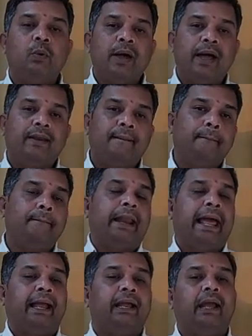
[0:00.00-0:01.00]
where
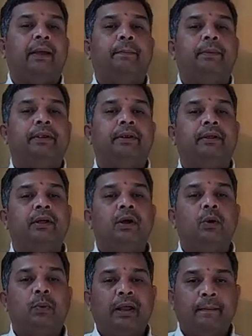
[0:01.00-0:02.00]
blank appeared.
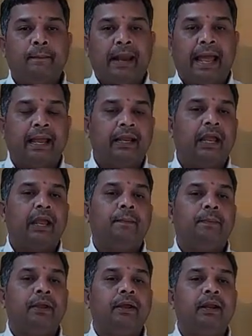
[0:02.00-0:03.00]
When blank
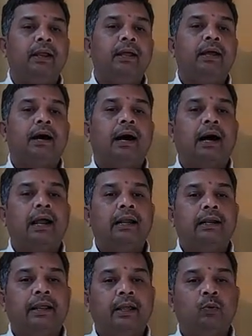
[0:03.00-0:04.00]
appear, I'll
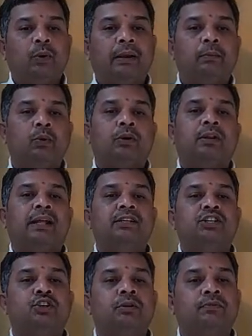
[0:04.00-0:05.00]
take one more
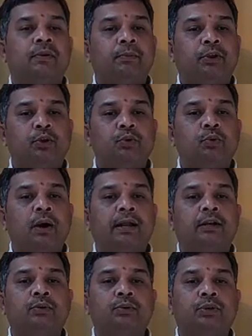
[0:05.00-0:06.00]
transition from
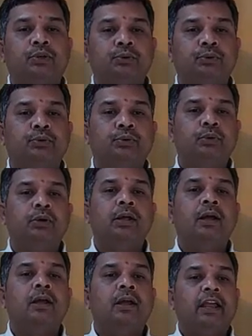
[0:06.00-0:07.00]
q1 to q2.
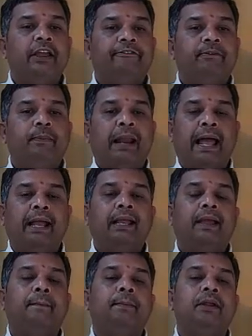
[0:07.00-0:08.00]
If blank
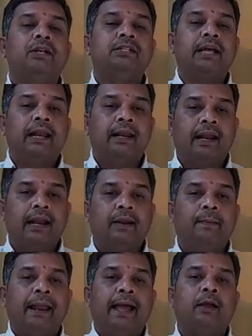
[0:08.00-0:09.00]
appears, I'll
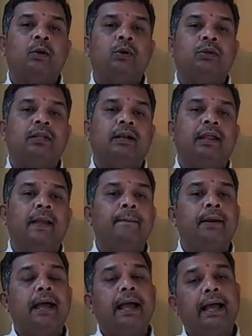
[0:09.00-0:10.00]
write blank onto the
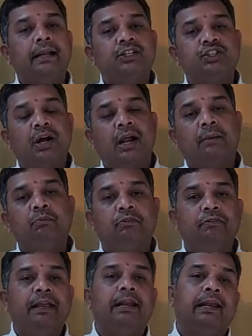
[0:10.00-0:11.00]
tape and start
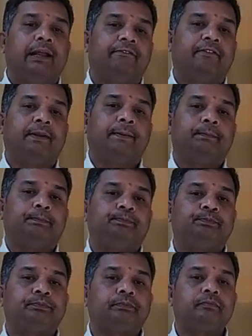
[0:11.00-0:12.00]
moving left.
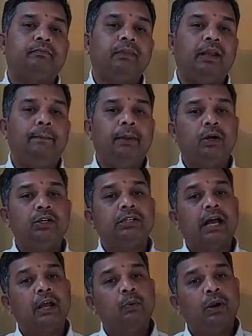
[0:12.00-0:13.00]
Because
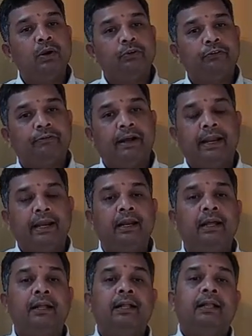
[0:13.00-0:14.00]
I want to find
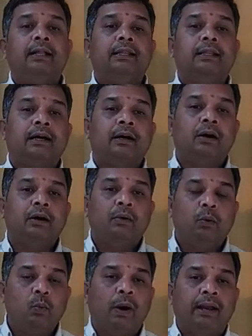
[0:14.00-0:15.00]
the
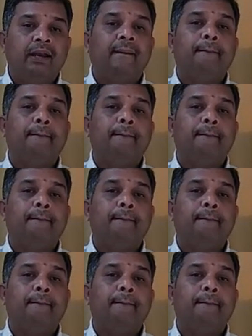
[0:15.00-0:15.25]
1